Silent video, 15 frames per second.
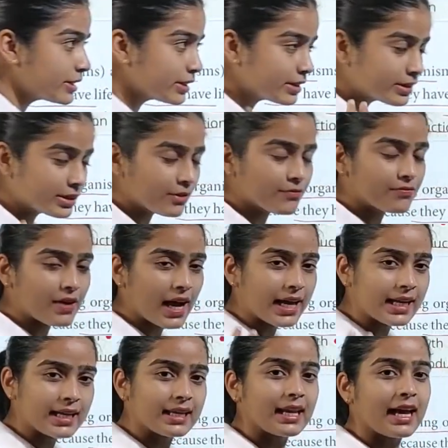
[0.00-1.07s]
define
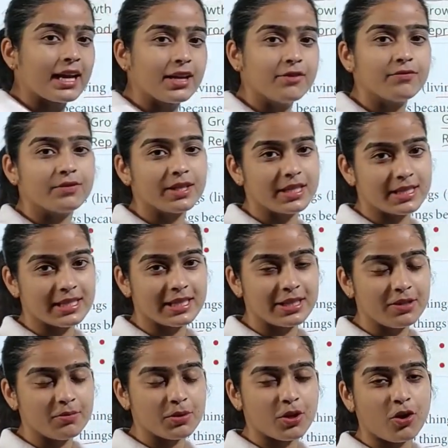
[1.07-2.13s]
life easily
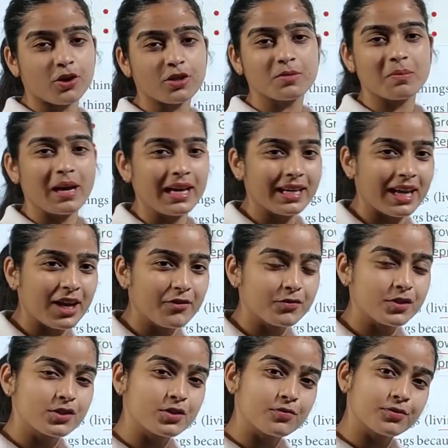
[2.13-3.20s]
because my life is
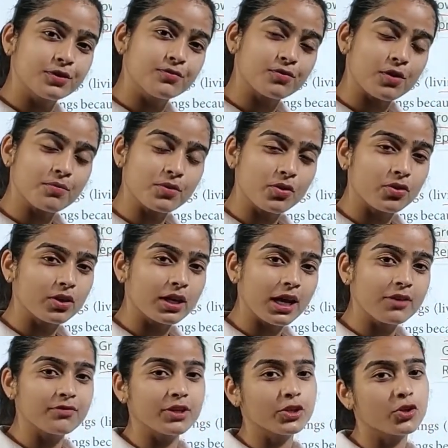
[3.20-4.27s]
different from your life
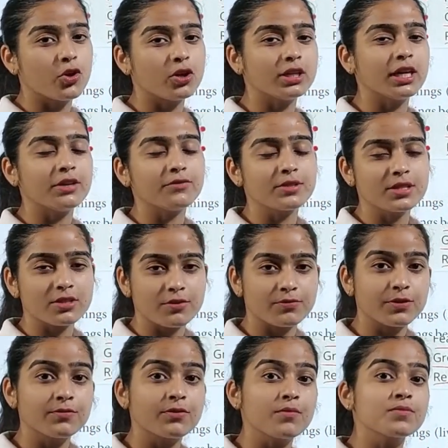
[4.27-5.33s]
and your life is different
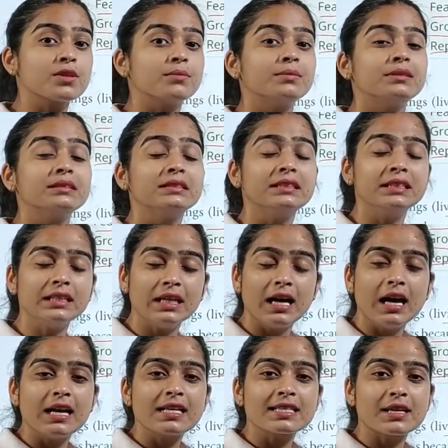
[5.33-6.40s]
from
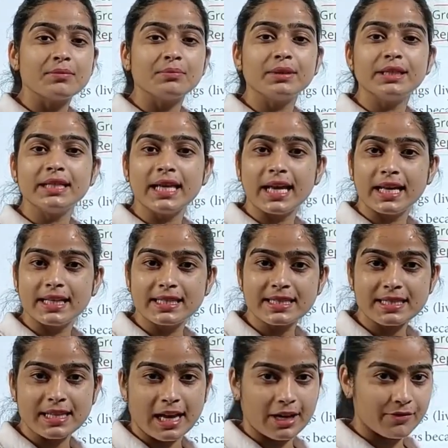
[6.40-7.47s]
somebody else's
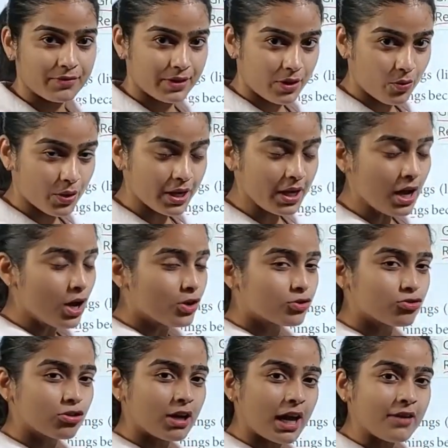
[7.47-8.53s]
life. Okay, so
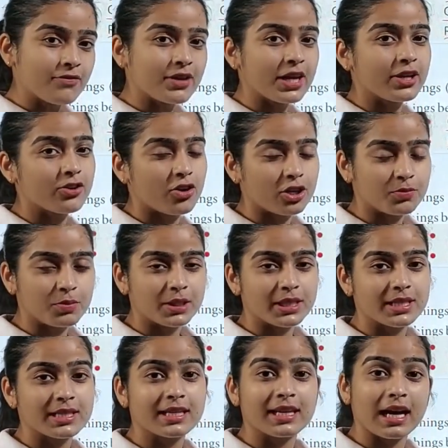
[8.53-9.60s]
life cannot be
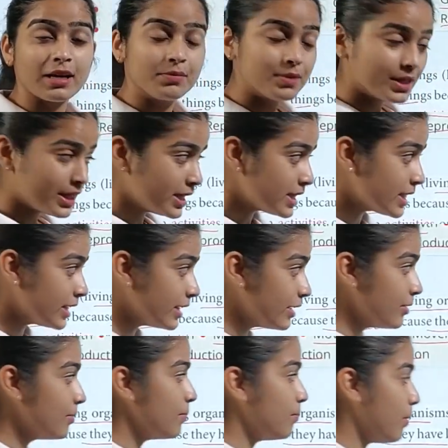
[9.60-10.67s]
described easily,
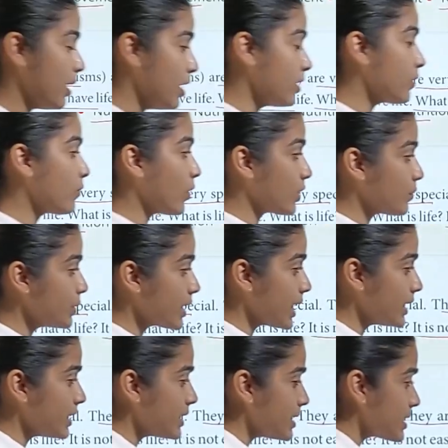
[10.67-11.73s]
but what we can
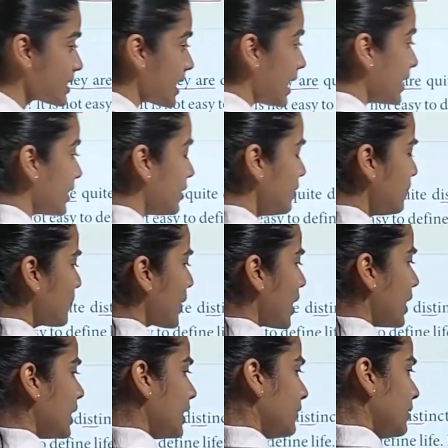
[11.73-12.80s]
understand here,
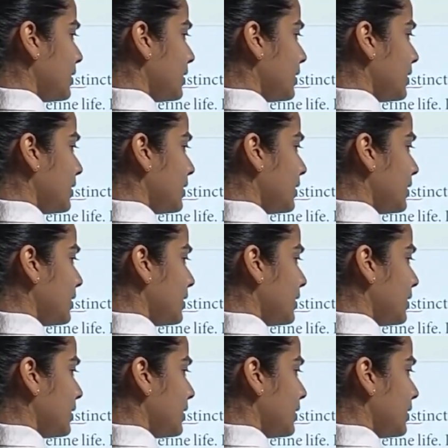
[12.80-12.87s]
living